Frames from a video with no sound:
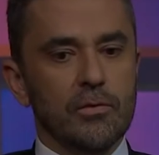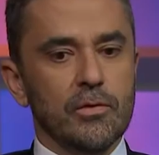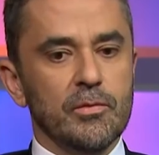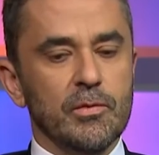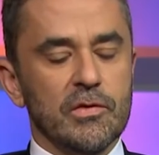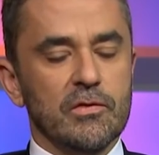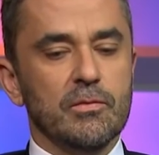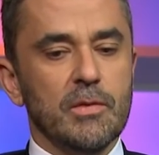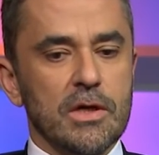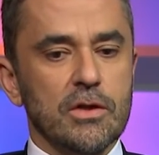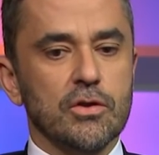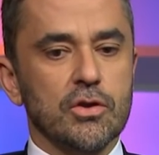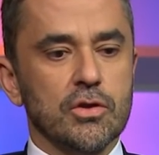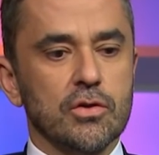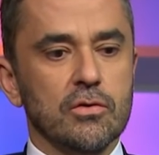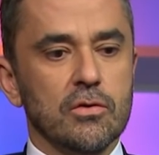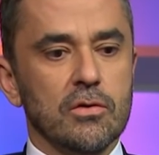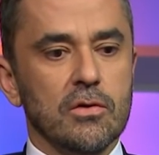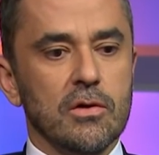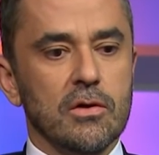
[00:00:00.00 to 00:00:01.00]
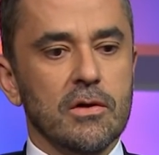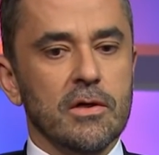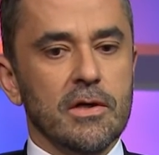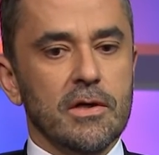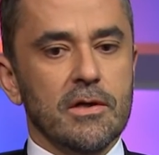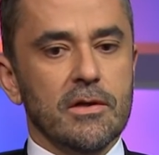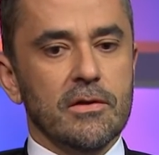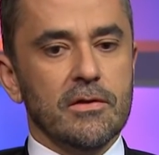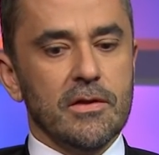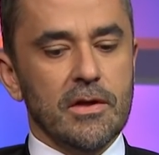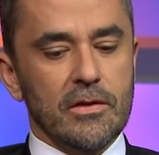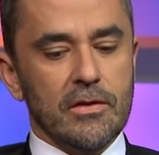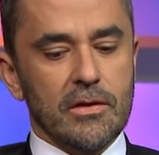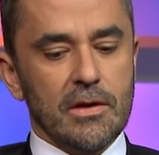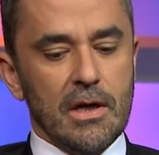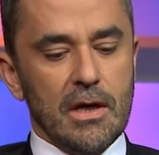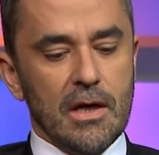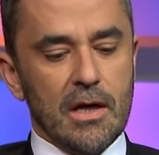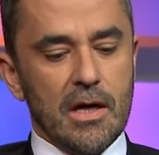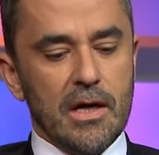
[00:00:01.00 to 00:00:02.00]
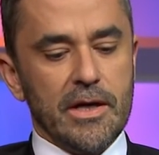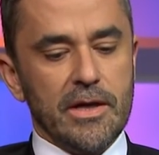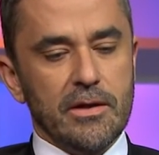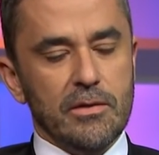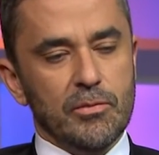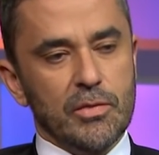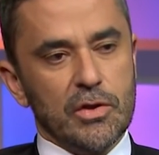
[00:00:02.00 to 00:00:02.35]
We must make sure that the line